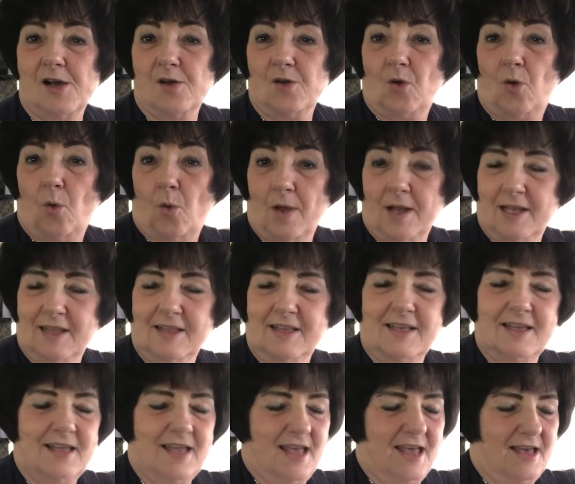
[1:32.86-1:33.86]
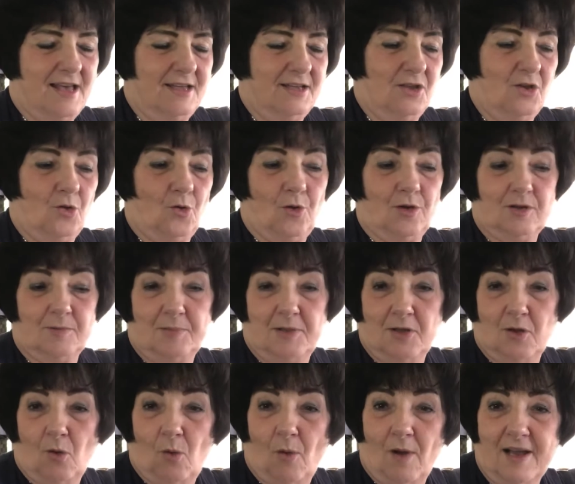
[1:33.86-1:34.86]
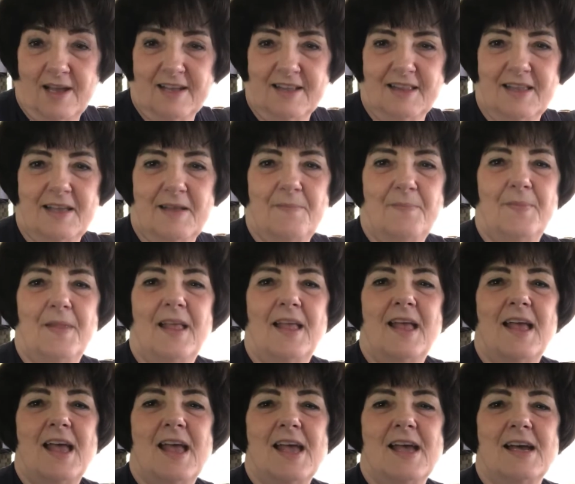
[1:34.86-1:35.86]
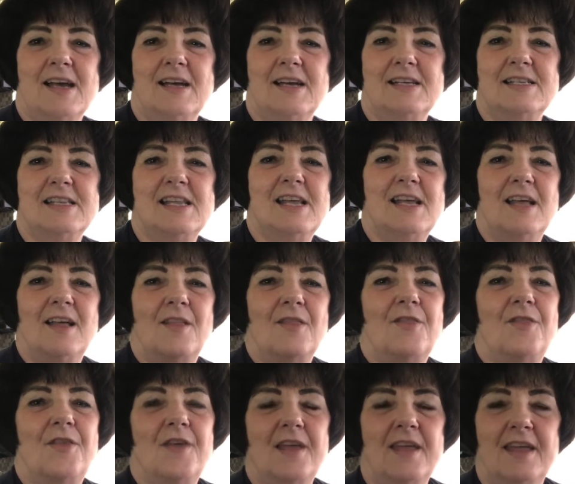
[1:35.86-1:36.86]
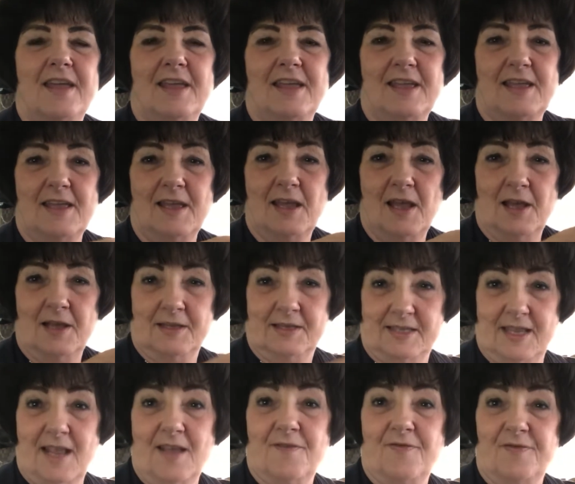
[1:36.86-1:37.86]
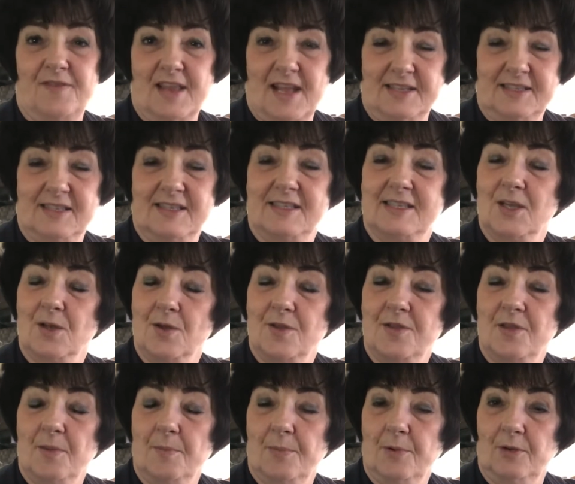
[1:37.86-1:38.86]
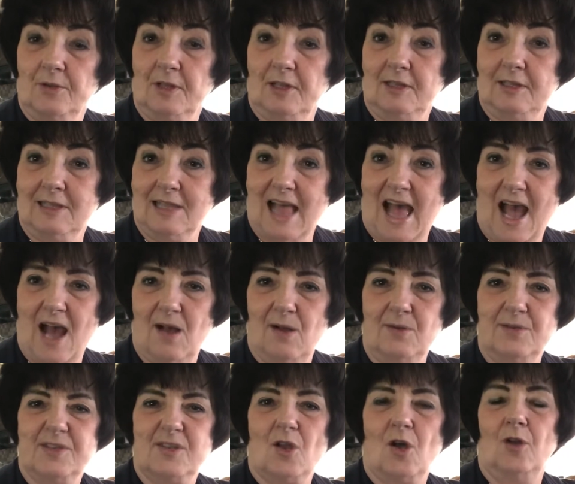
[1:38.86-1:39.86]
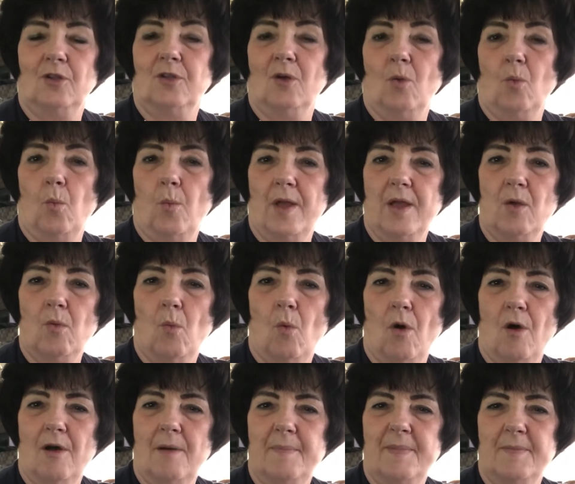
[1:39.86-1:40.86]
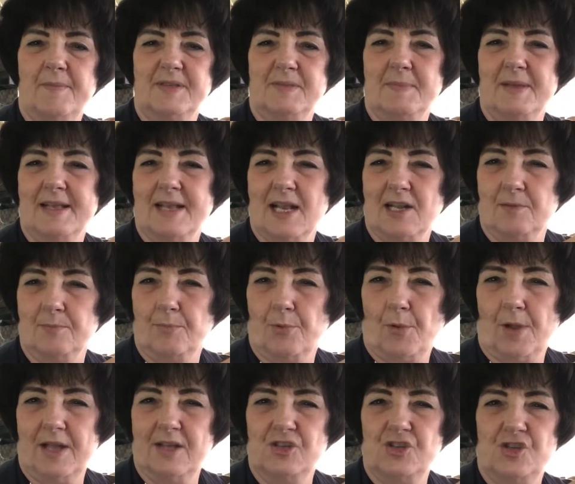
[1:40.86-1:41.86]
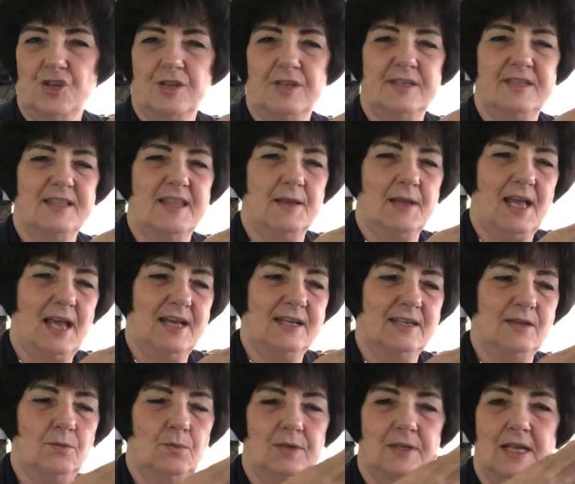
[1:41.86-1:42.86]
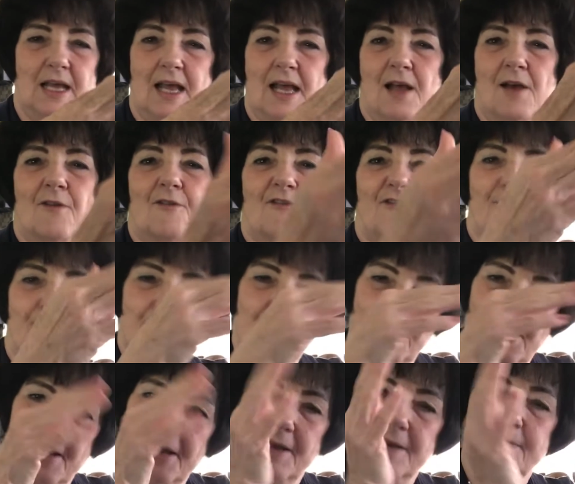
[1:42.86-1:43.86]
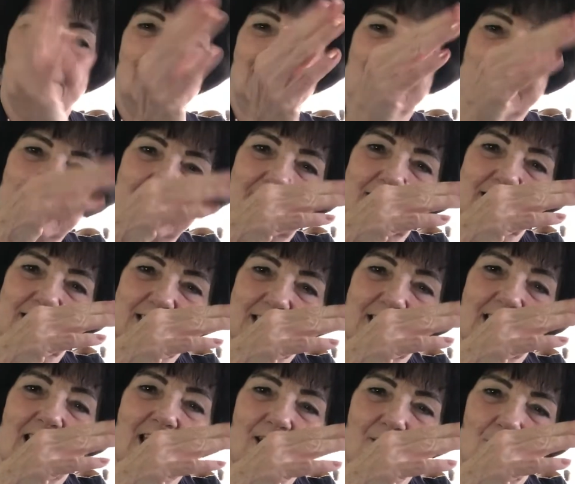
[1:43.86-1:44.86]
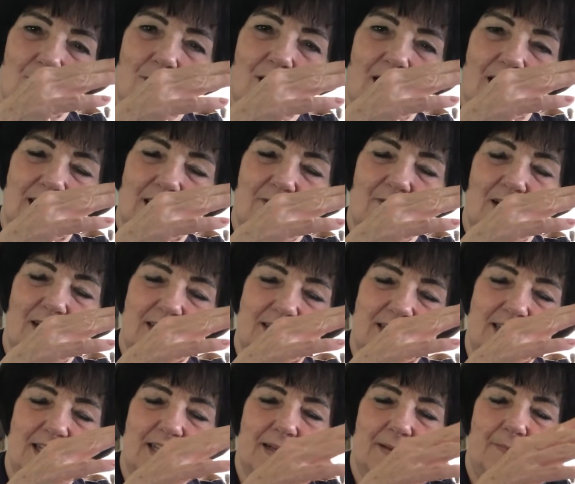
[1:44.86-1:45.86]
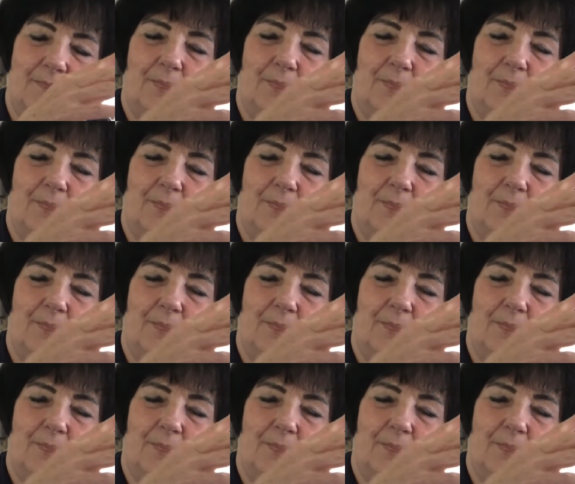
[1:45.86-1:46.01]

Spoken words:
quickly and incredibly quietly, and they, if necessary, they built a little house called a wigwam that was made out of branches. They kind of would lean it together kind of idea,